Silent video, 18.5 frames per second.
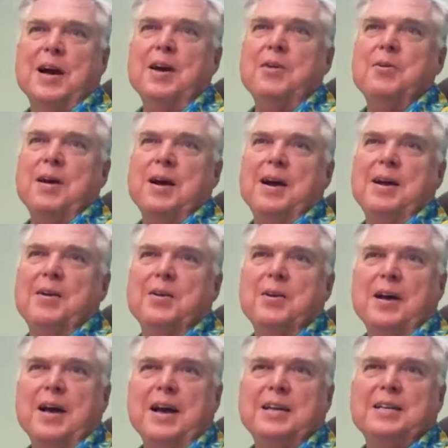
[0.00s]

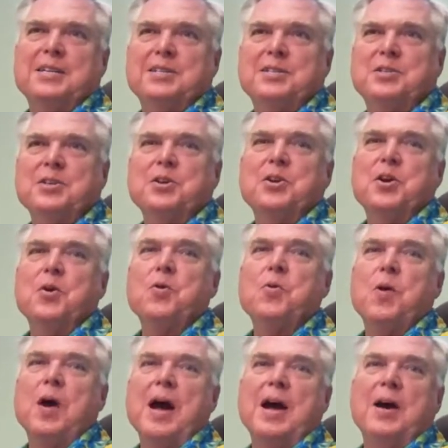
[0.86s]
I just don't
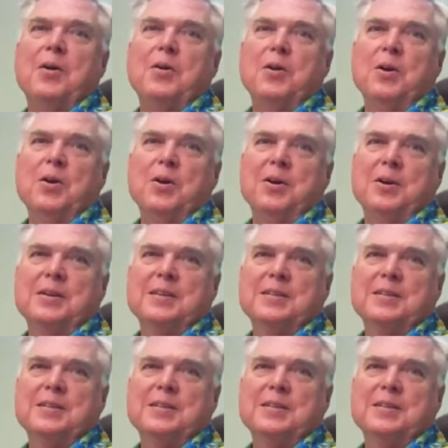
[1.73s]
know how long.